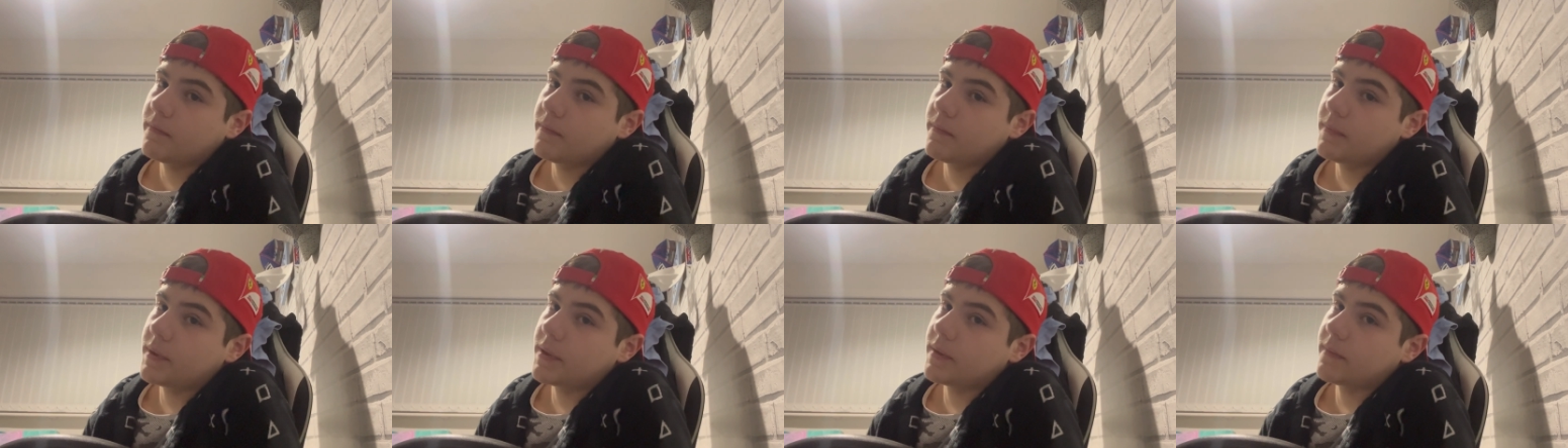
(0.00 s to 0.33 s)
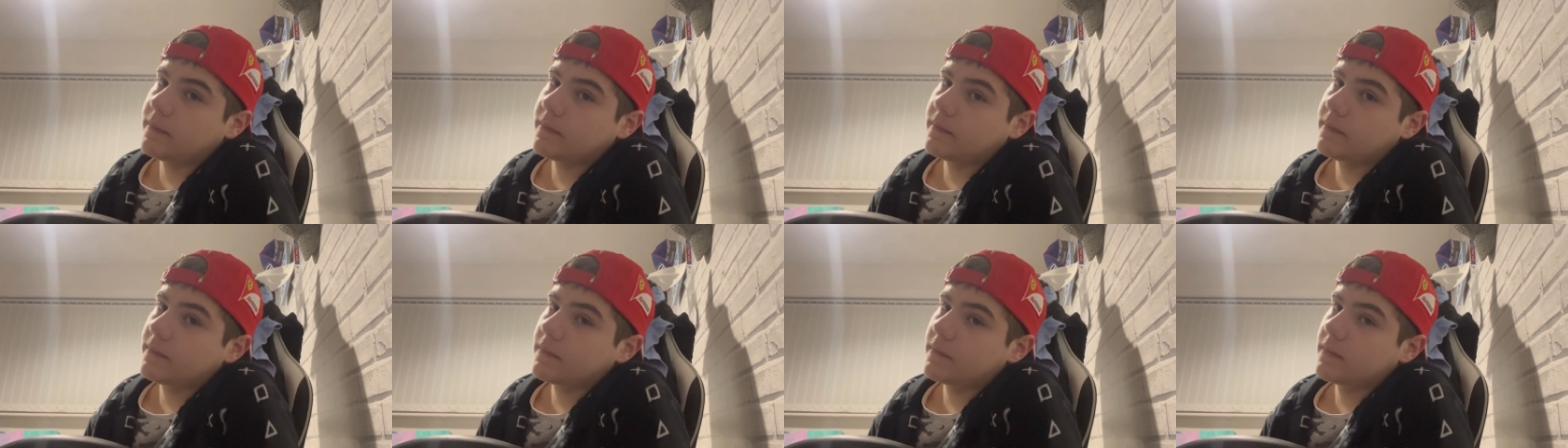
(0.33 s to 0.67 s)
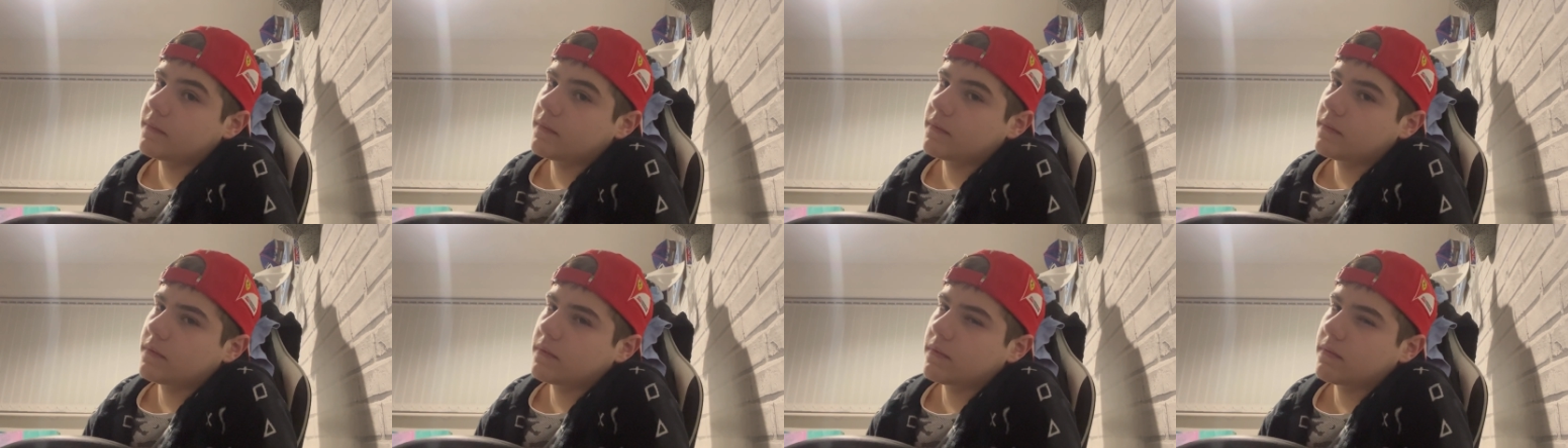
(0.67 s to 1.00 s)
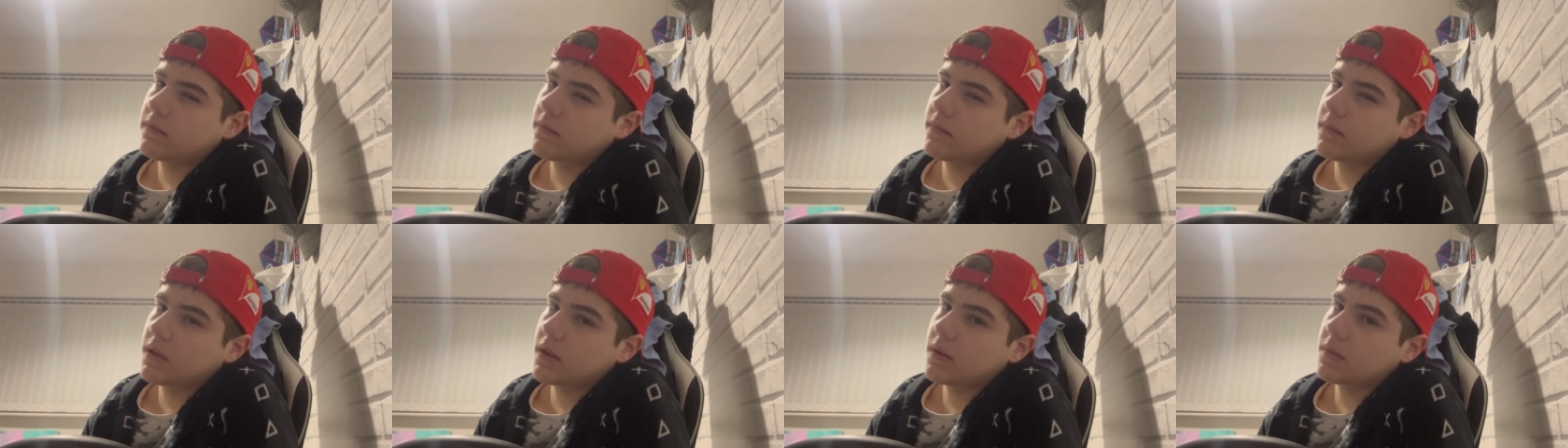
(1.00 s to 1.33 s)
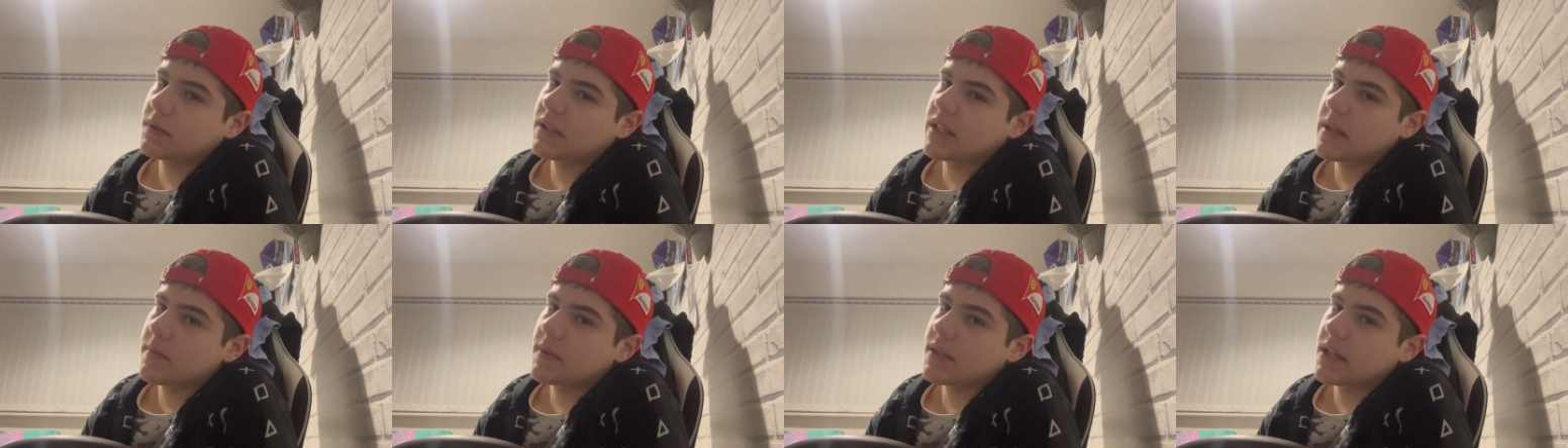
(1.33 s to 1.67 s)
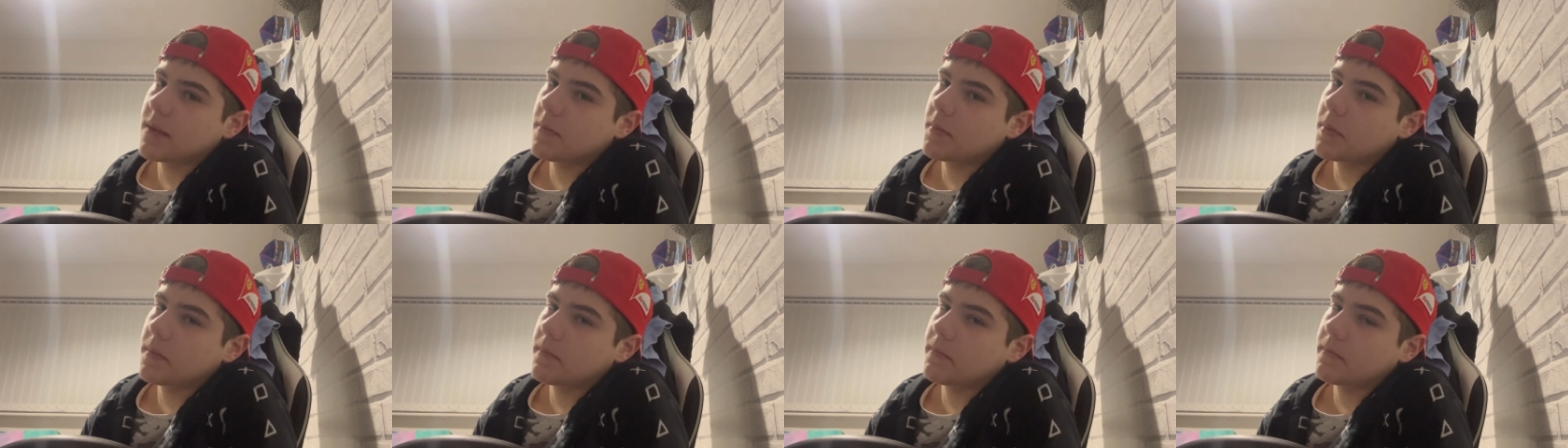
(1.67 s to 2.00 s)
But,
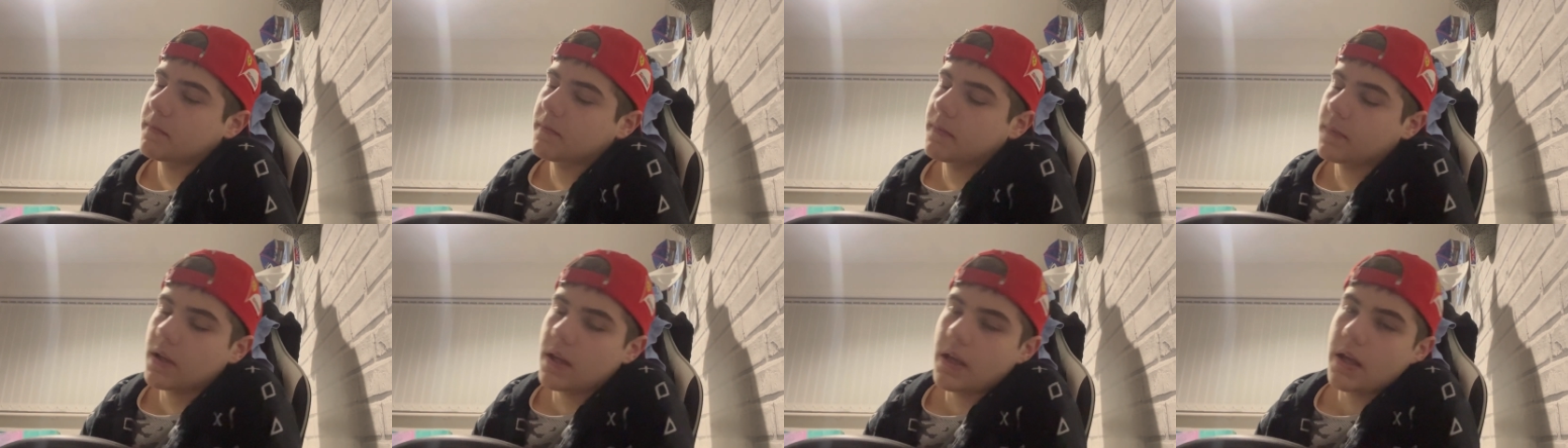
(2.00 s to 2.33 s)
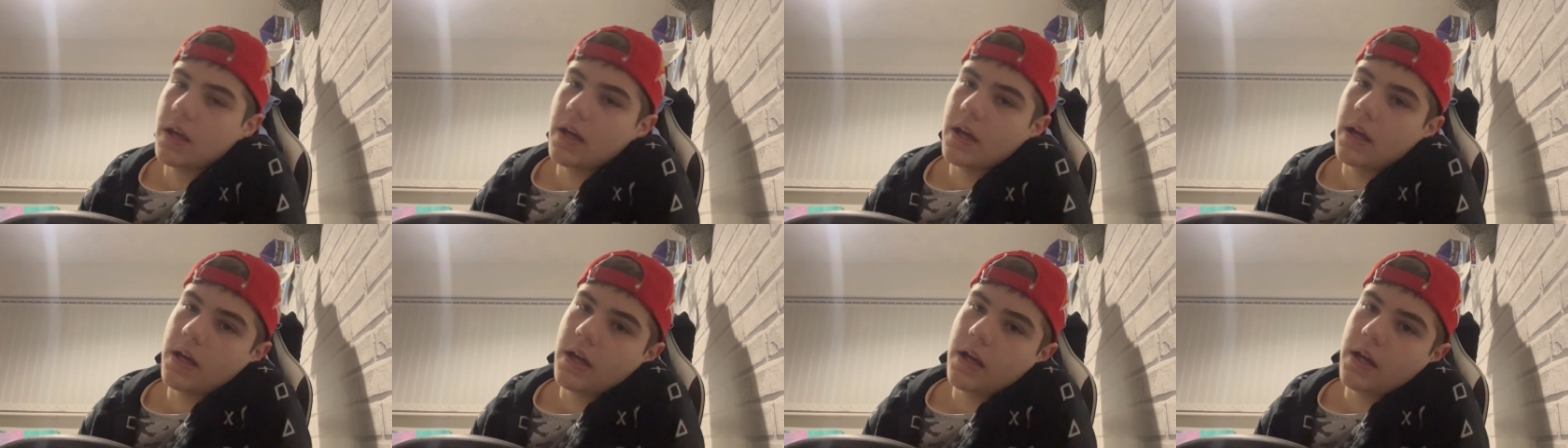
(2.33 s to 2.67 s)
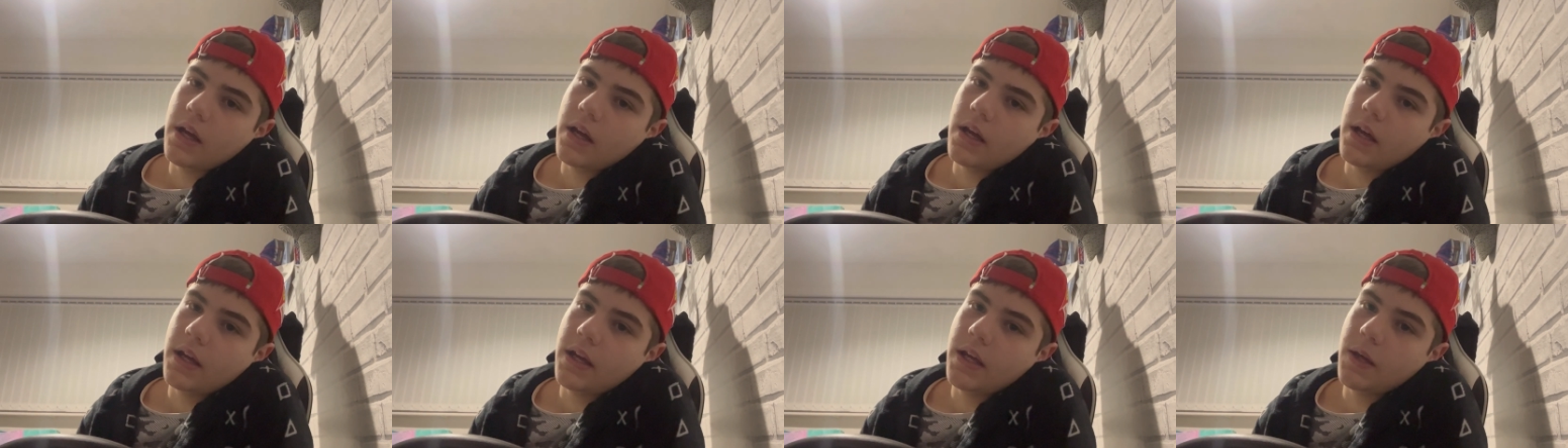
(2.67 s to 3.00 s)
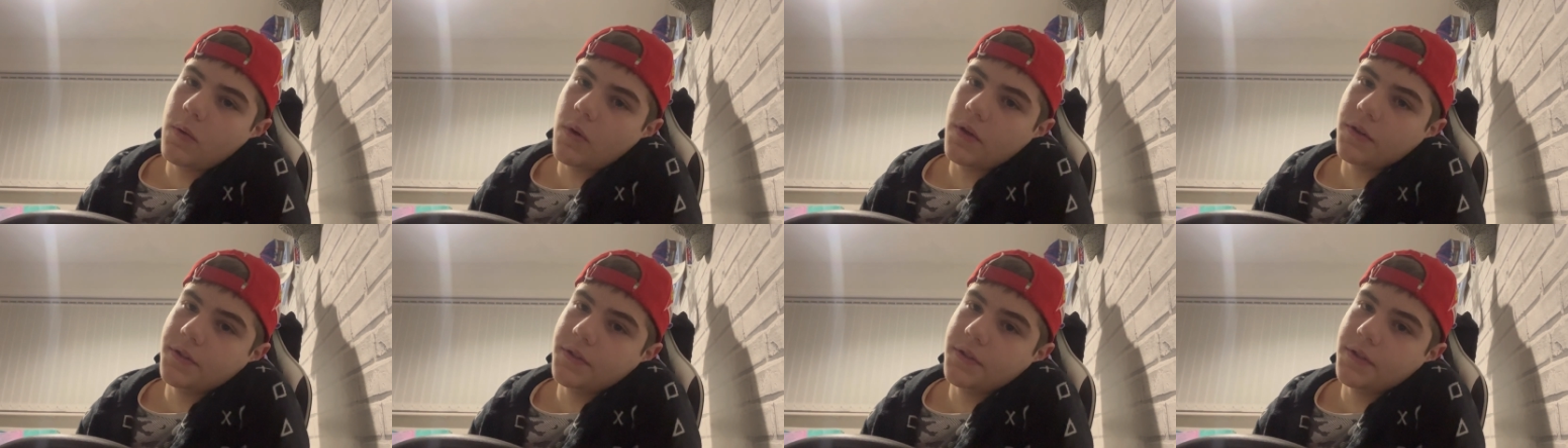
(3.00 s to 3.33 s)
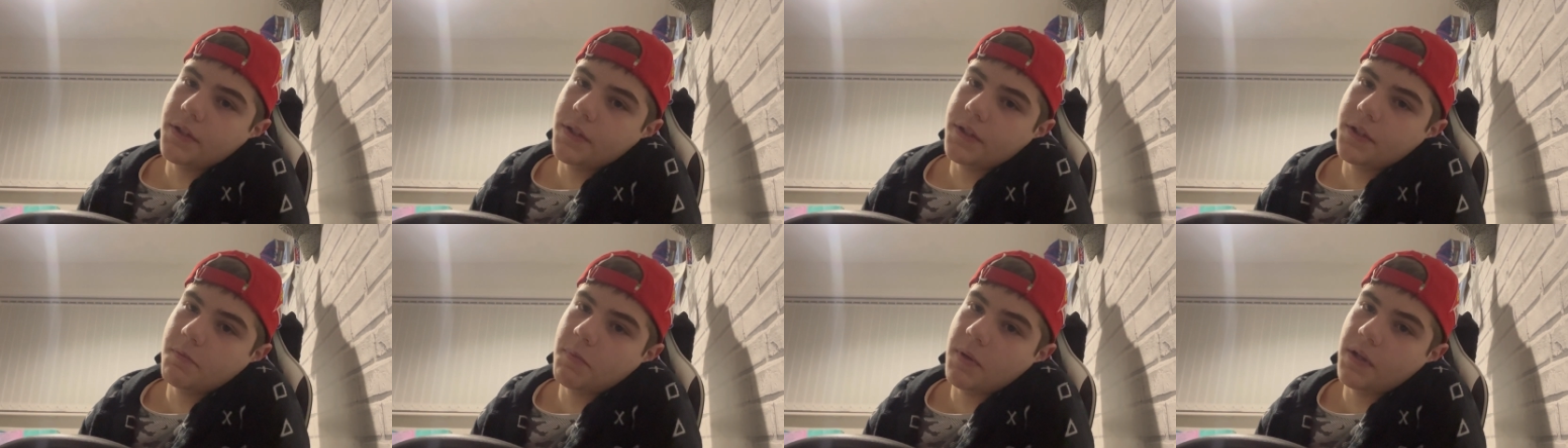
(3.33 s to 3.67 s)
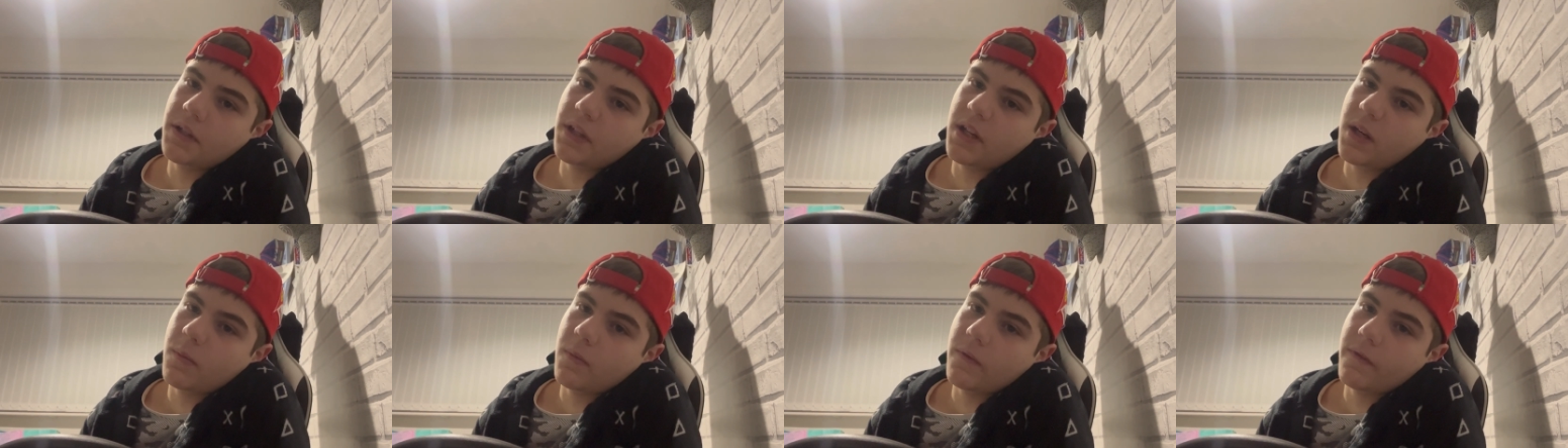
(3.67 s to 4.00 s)
Seb. He wants to spend
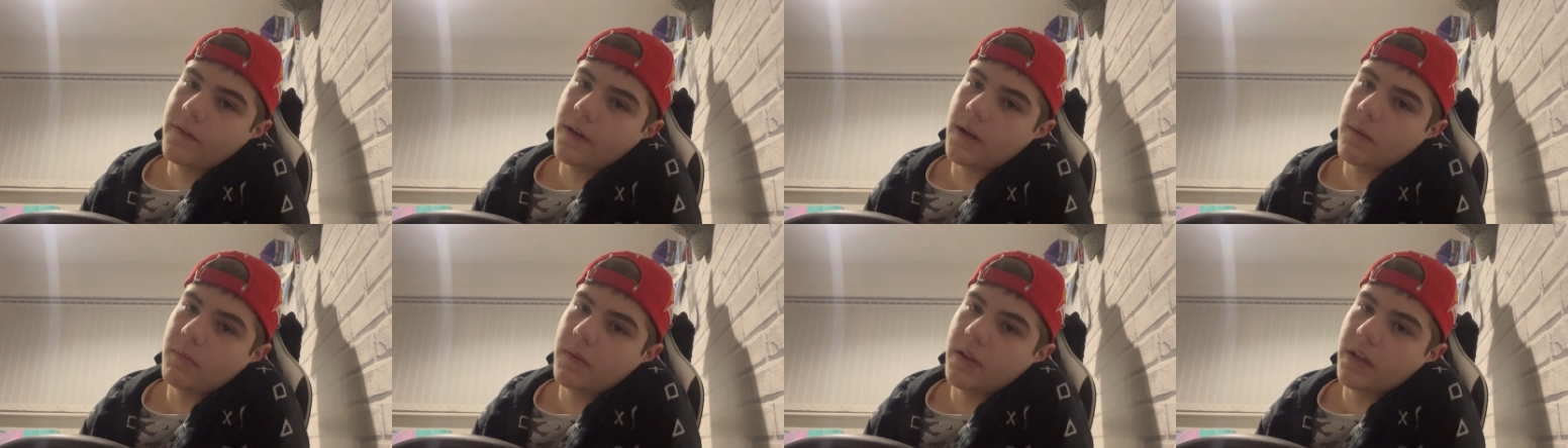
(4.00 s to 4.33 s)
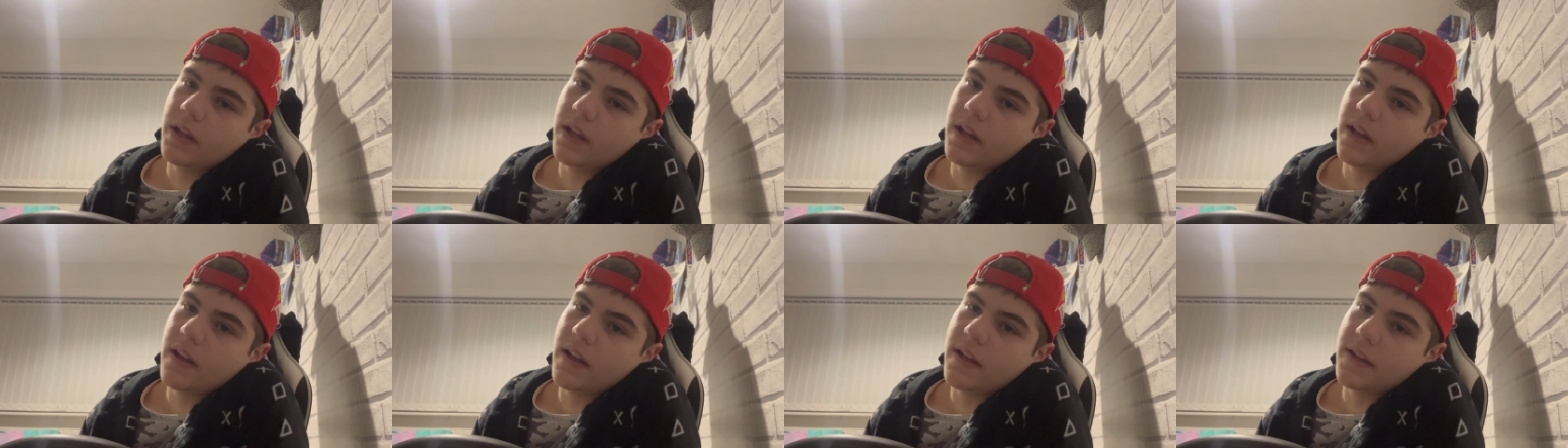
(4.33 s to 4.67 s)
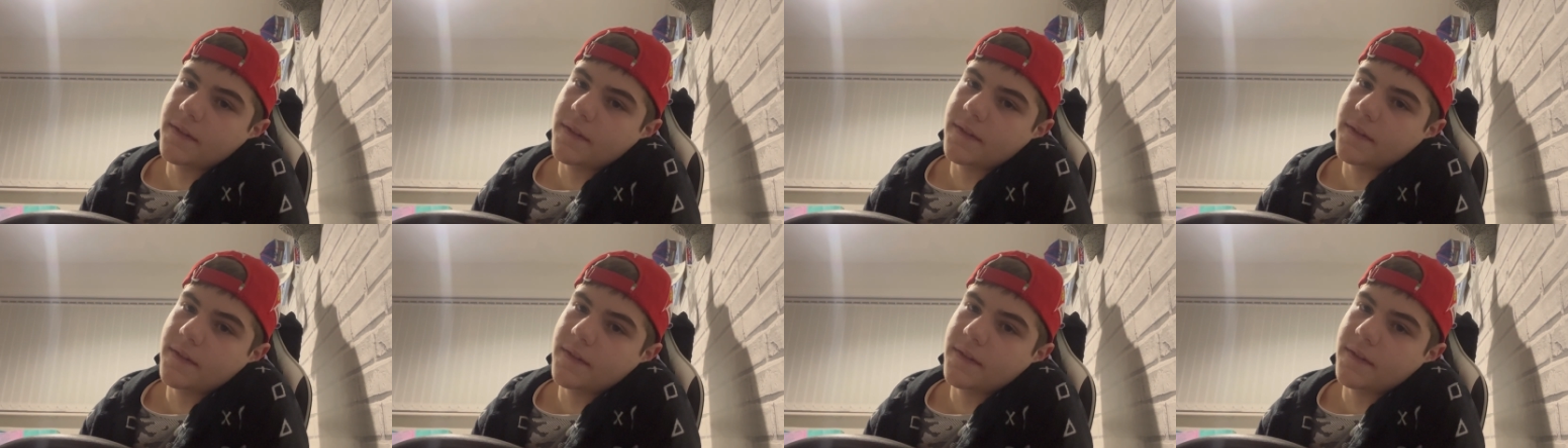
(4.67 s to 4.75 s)
time with family, yeah, that's